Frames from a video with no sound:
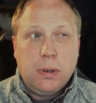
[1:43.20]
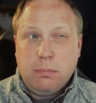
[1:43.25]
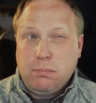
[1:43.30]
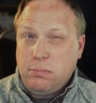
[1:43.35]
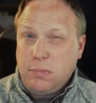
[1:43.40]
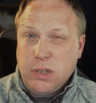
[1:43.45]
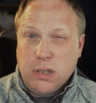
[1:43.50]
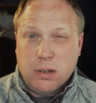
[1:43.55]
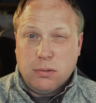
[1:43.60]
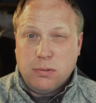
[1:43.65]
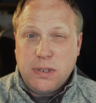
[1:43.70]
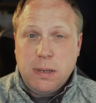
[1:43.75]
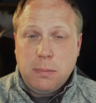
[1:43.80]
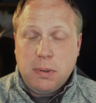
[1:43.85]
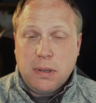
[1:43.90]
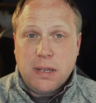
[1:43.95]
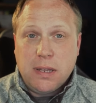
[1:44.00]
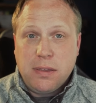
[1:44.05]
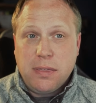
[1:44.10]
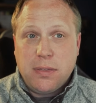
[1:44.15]
you know
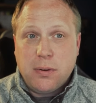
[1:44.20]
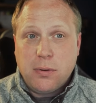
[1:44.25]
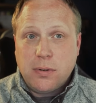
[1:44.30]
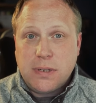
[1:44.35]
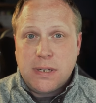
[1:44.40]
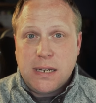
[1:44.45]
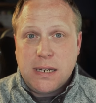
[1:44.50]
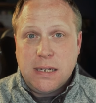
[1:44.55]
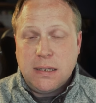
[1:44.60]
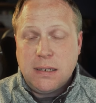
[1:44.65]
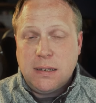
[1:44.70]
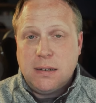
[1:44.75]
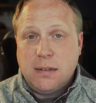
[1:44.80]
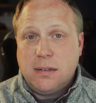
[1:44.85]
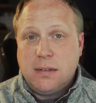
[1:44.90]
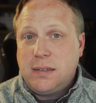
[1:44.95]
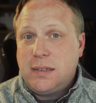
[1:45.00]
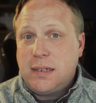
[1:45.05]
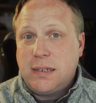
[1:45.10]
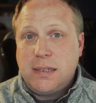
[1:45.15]
typically 13
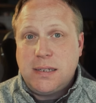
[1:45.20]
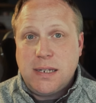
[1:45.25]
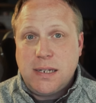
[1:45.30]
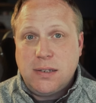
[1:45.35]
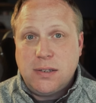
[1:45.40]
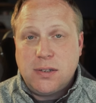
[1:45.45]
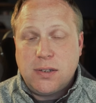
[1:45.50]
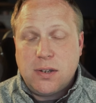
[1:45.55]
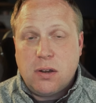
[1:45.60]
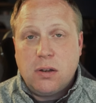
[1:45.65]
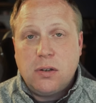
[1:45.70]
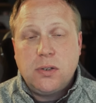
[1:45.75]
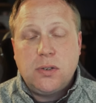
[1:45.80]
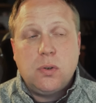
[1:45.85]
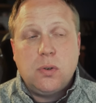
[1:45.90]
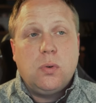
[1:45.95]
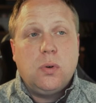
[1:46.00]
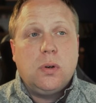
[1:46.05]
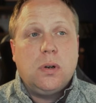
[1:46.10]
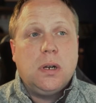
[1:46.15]
to 16 songs
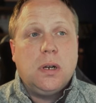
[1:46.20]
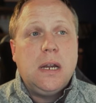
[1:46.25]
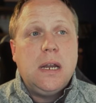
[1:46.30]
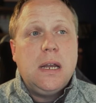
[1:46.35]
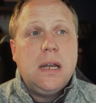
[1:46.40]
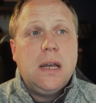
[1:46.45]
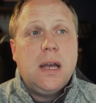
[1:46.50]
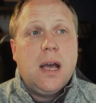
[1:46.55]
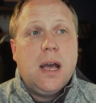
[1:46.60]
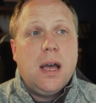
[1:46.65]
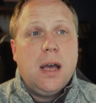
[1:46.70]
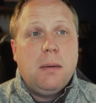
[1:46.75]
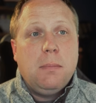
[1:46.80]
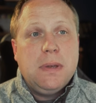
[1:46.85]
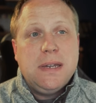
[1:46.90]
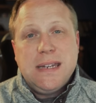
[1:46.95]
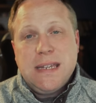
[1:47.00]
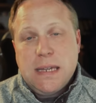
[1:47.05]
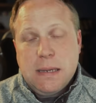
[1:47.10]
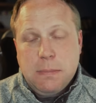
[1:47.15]
or um,
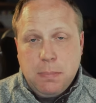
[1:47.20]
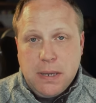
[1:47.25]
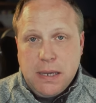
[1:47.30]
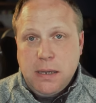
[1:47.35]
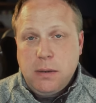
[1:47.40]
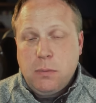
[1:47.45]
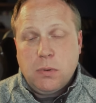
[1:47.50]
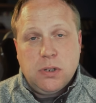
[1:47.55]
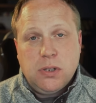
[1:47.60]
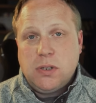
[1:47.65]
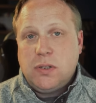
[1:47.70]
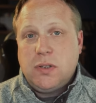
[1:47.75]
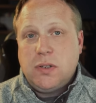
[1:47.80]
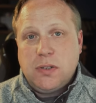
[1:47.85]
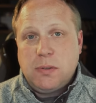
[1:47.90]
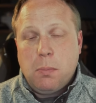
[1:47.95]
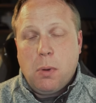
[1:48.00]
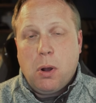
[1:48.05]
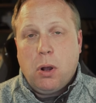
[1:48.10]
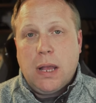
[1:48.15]
an EP, which is a
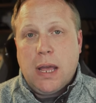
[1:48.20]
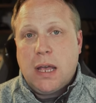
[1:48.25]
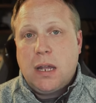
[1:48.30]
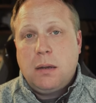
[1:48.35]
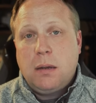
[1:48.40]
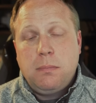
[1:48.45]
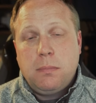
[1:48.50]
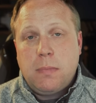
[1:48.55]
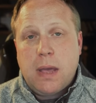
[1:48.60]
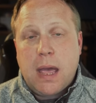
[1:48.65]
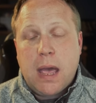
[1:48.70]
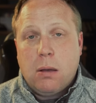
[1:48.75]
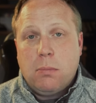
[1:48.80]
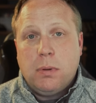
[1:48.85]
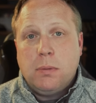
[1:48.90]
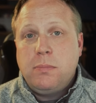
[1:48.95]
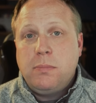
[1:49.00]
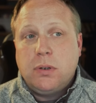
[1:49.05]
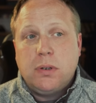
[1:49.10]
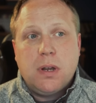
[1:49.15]
small album.
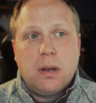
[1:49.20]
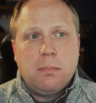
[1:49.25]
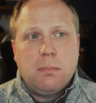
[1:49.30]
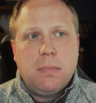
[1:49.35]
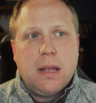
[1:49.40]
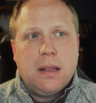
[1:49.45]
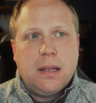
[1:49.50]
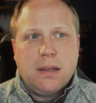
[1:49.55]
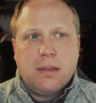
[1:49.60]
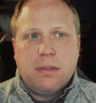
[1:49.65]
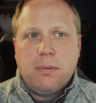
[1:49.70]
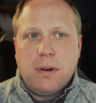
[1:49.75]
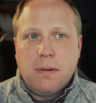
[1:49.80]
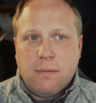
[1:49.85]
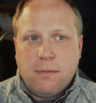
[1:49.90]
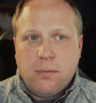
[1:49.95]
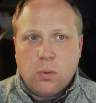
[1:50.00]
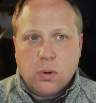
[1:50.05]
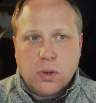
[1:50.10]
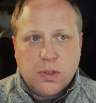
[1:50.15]
Album you're talking about like three or
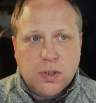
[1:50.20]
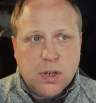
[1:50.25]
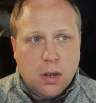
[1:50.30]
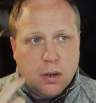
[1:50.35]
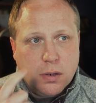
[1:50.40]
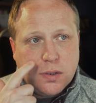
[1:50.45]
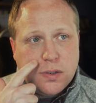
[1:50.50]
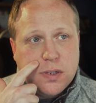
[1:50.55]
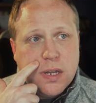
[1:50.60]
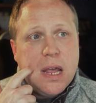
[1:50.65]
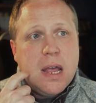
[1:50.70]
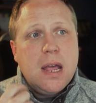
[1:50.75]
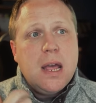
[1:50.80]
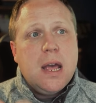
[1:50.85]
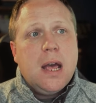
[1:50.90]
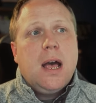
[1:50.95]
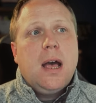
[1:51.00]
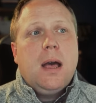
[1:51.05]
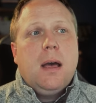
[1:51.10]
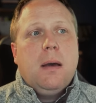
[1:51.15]
four songs.
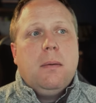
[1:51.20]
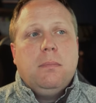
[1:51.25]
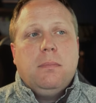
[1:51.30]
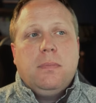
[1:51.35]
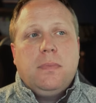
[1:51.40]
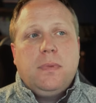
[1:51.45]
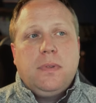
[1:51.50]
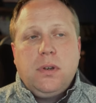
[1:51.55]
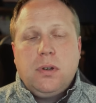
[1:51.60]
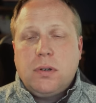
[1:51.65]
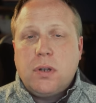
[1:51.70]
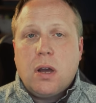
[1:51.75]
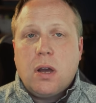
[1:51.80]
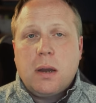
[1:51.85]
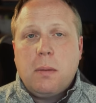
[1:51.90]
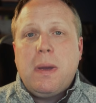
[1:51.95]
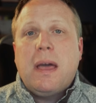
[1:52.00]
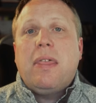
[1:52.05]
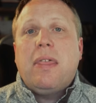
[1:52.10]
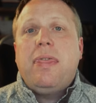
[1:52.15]
Um, you're
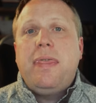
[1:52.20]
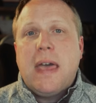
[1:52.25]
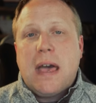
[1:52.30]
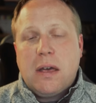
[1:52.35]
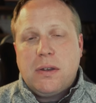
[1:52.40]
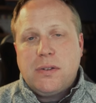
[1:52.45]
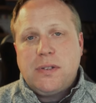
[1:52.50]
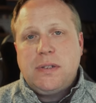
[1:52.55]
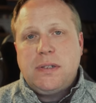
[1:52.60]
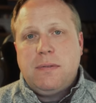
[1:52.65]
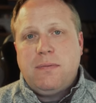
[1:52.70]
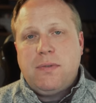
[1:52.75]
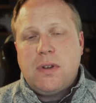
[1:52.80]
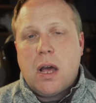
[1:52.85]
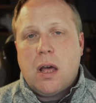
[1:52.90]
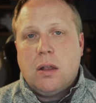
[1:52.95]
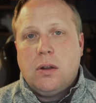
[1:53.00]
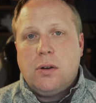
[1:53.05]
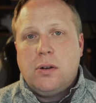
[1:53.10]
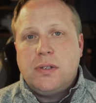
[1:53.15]
talking about thousands of
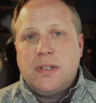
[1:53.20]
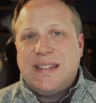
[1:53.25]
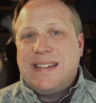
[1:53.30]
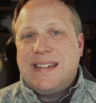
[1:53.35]
dollars and